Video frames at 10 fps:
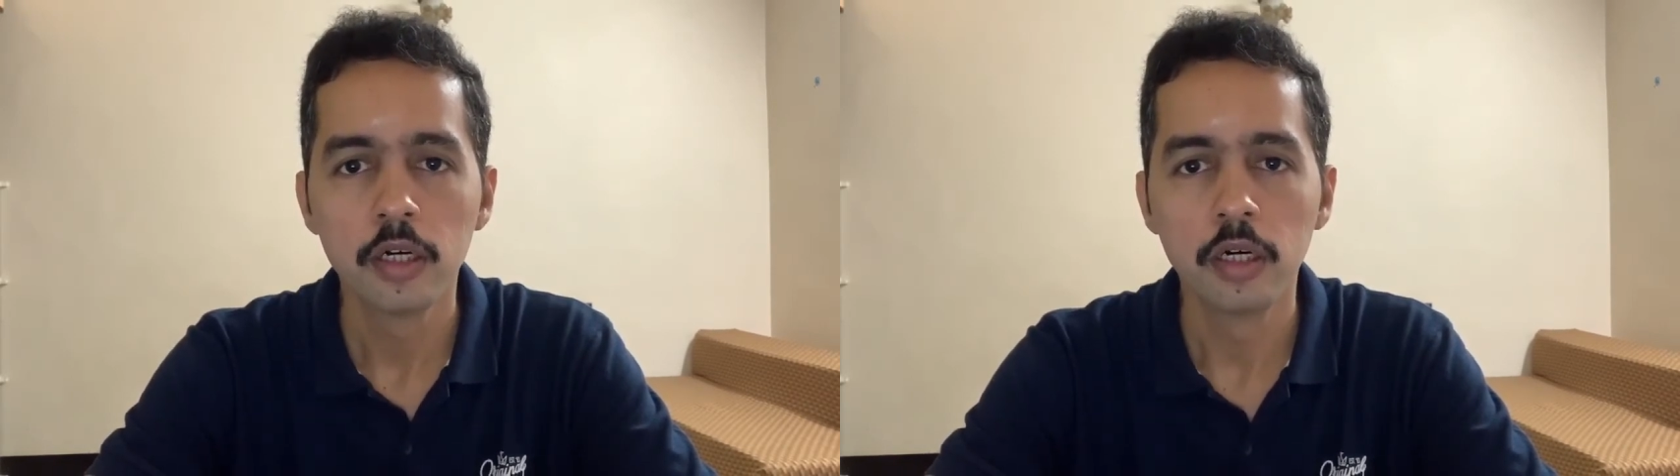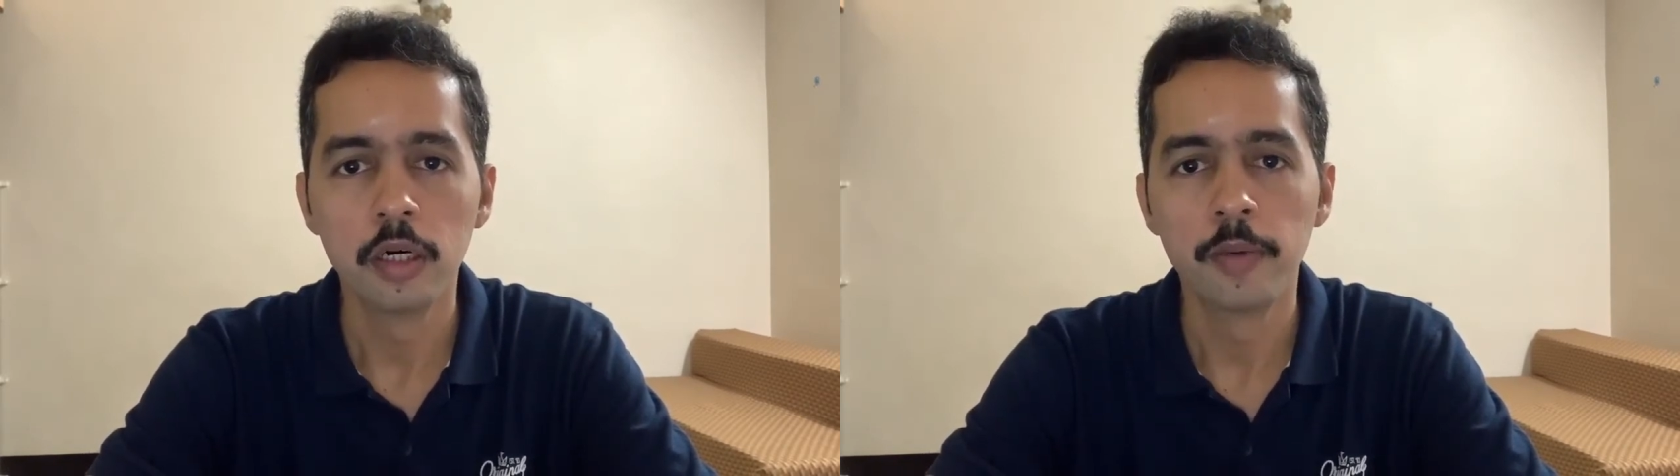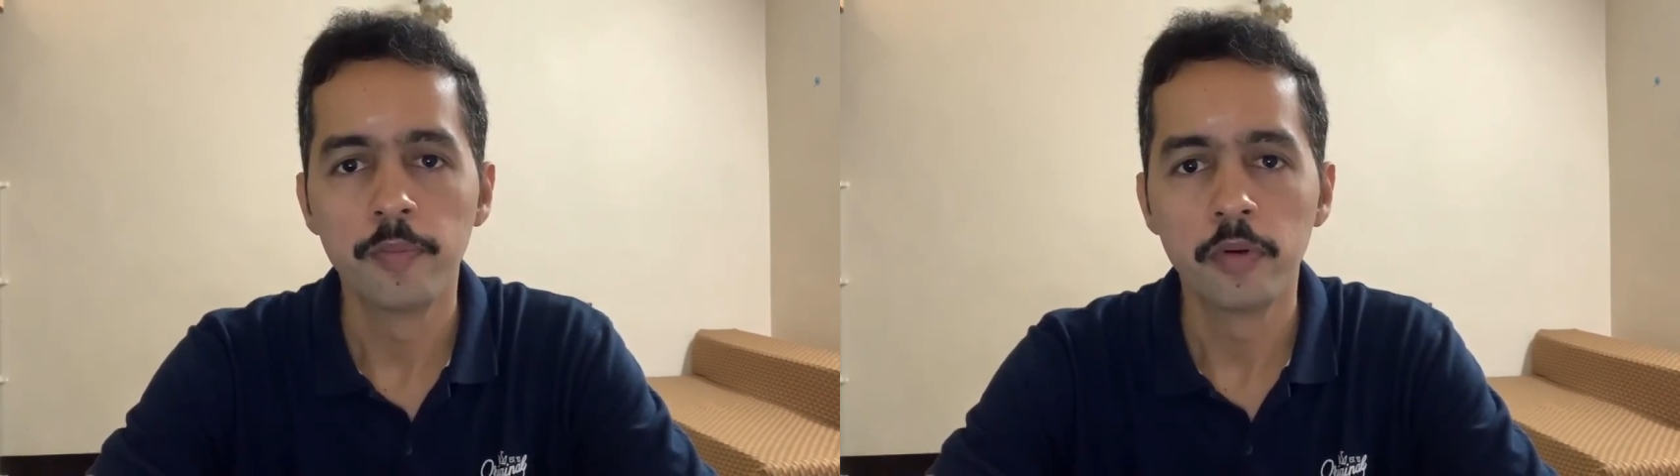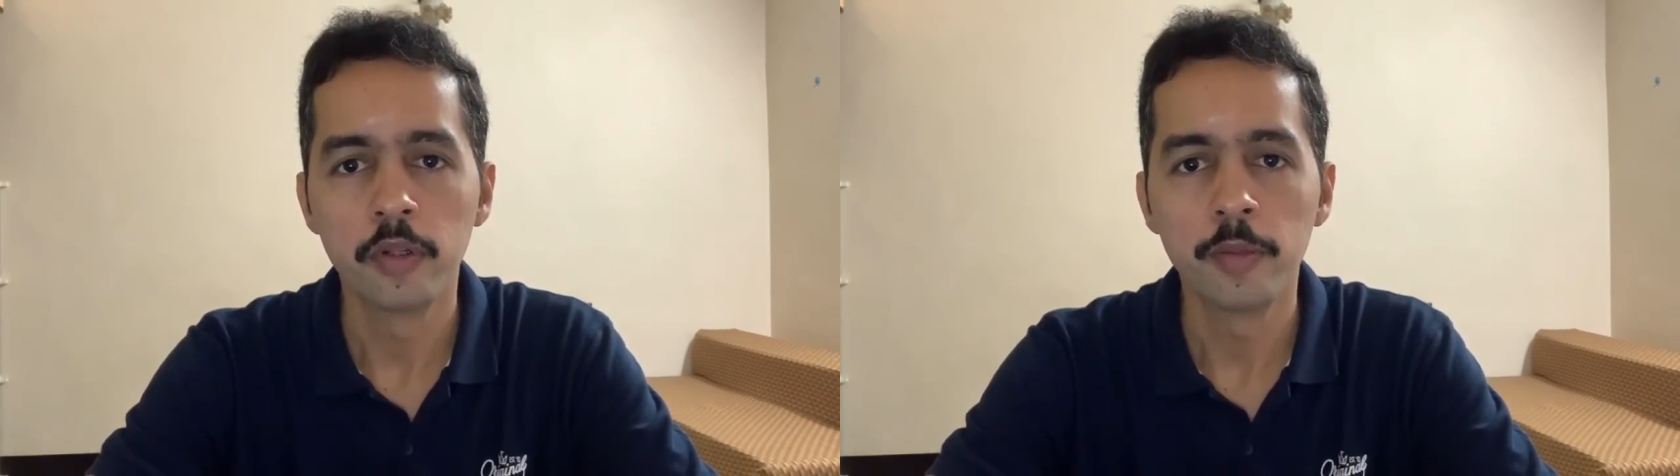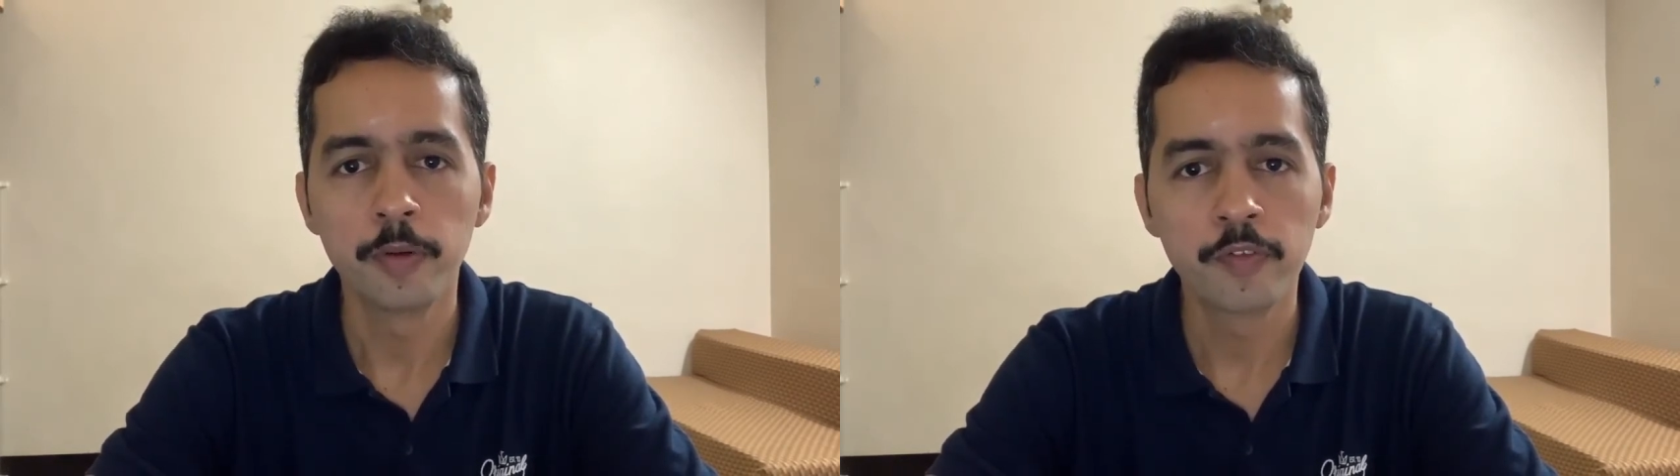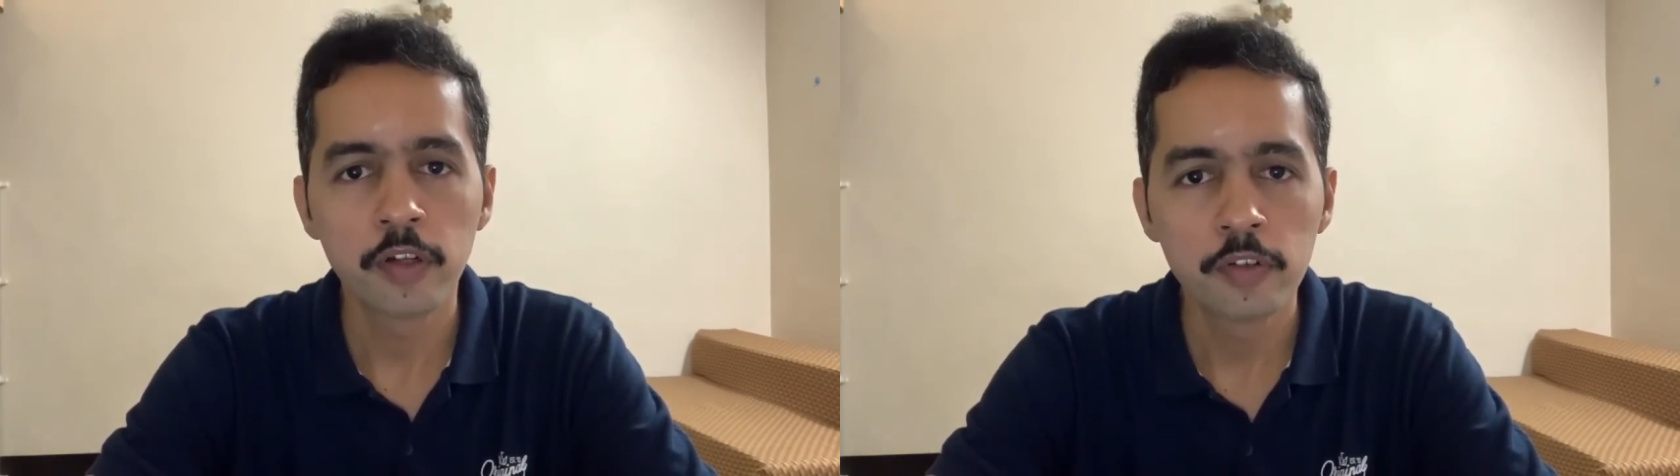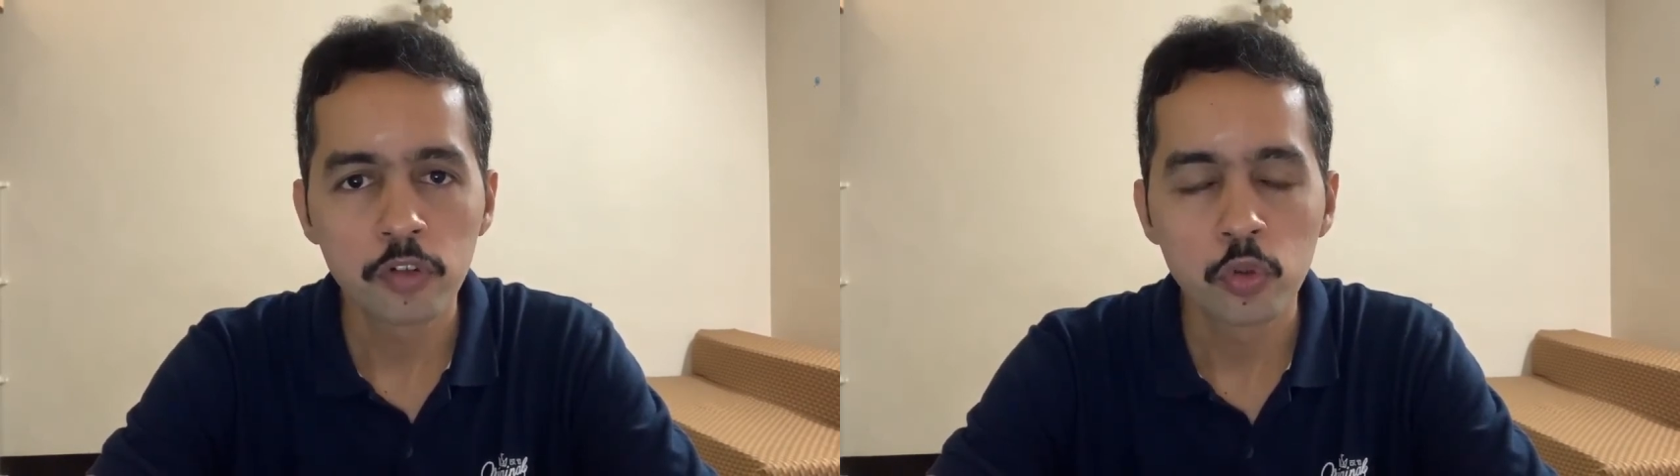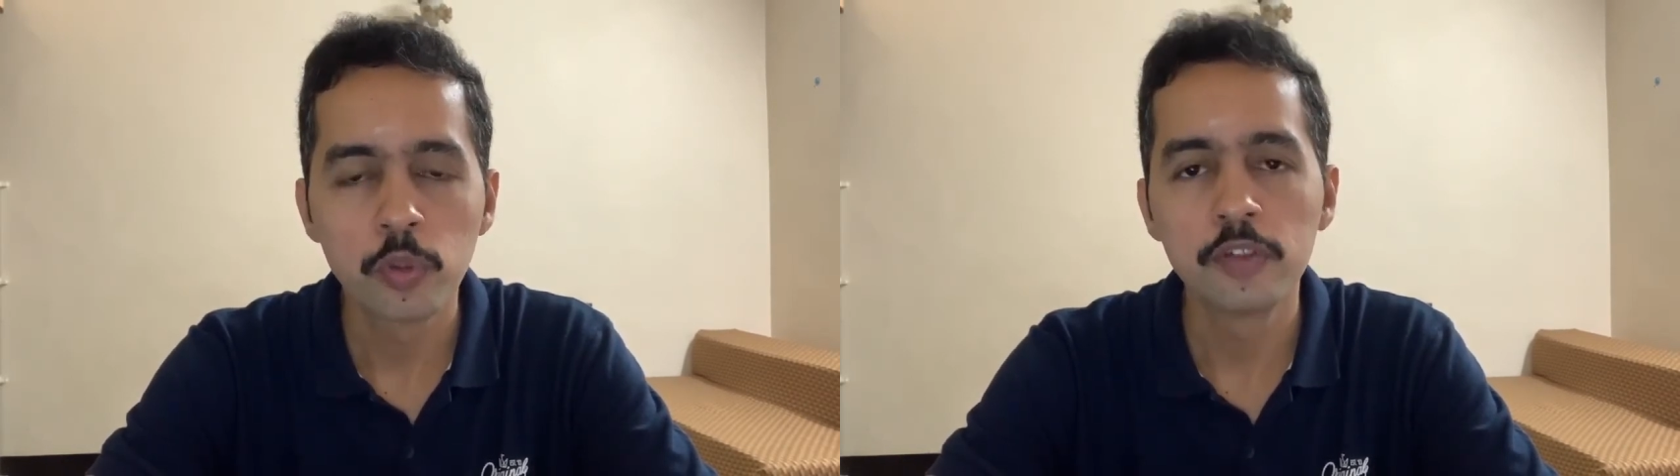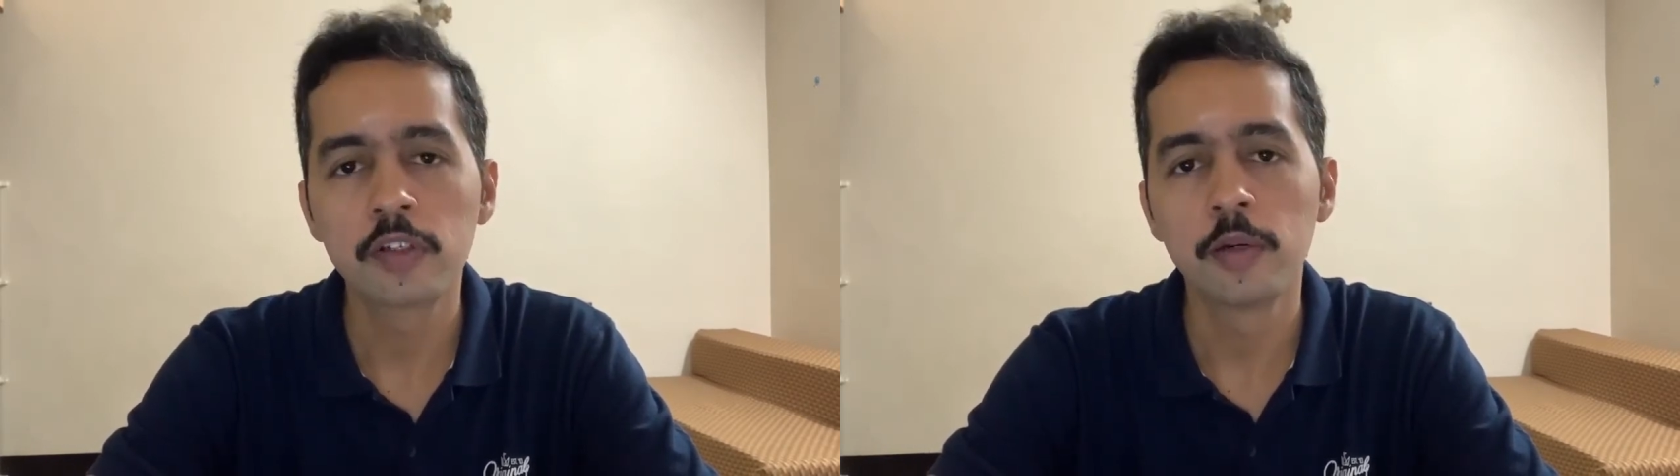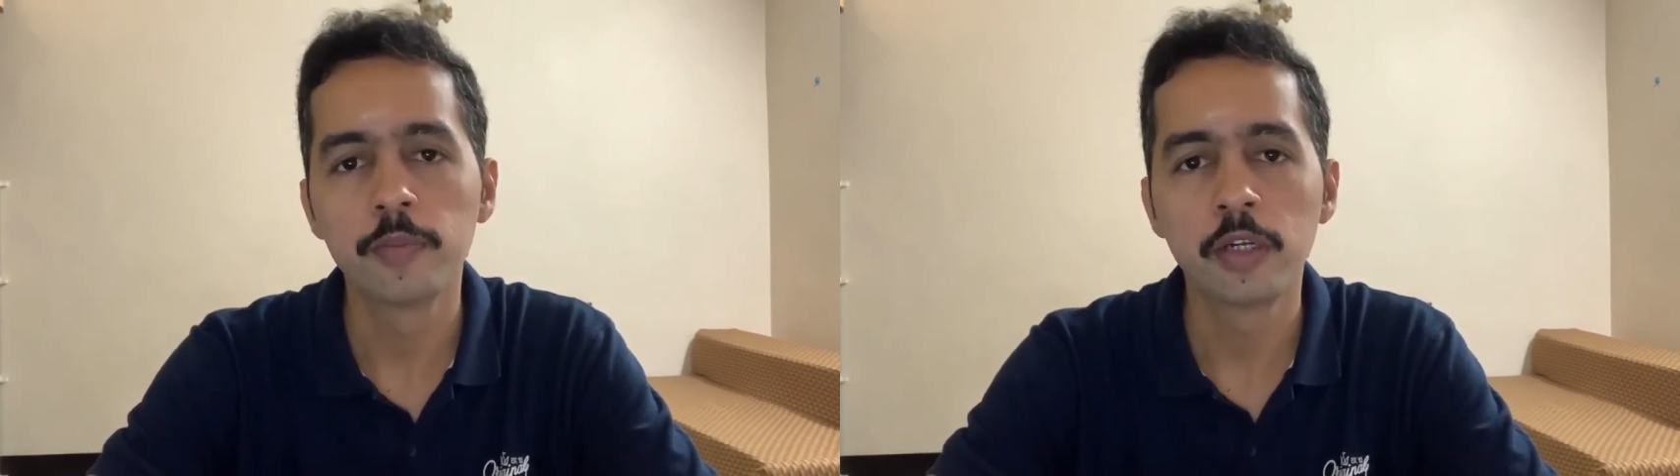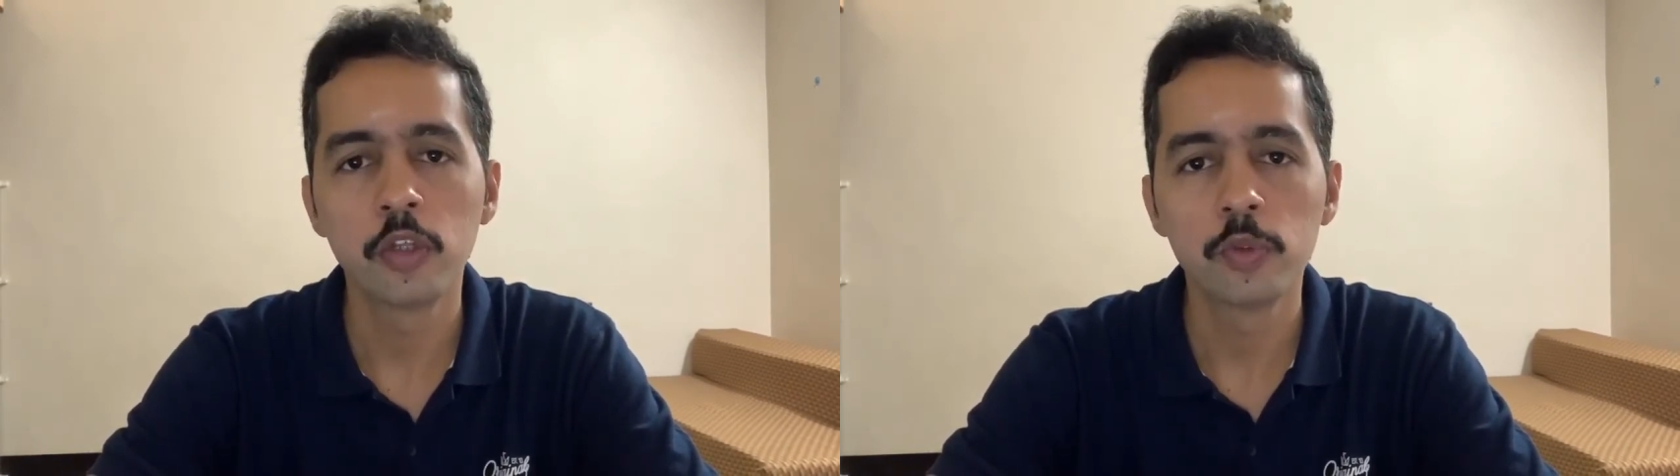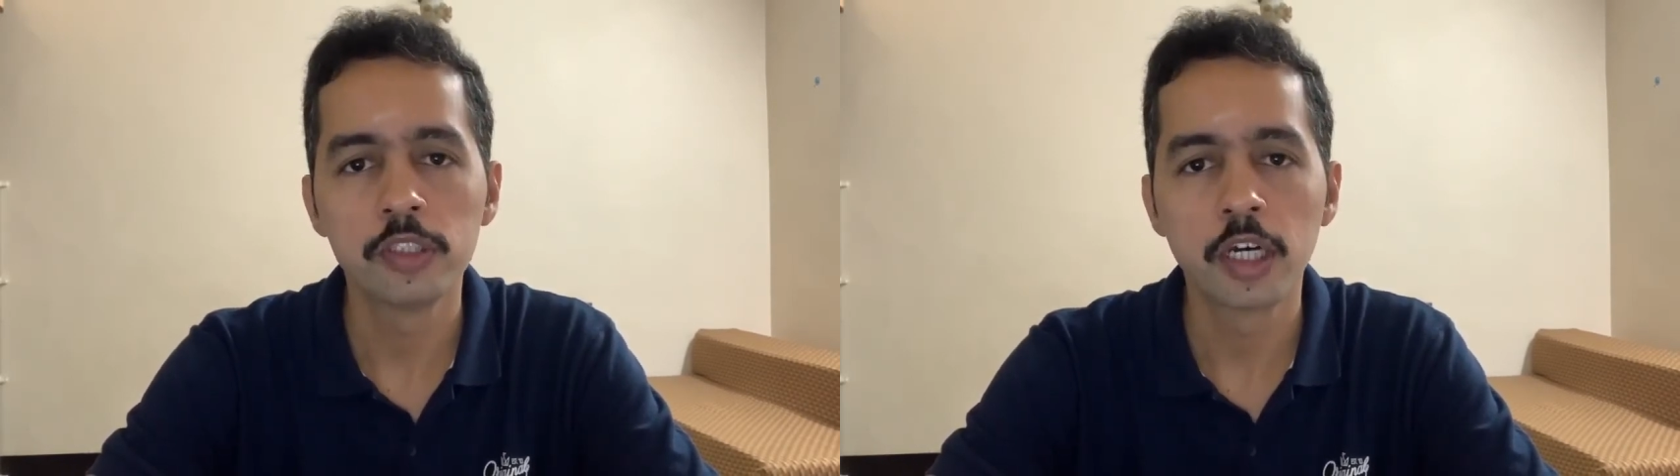The preferences towards companies which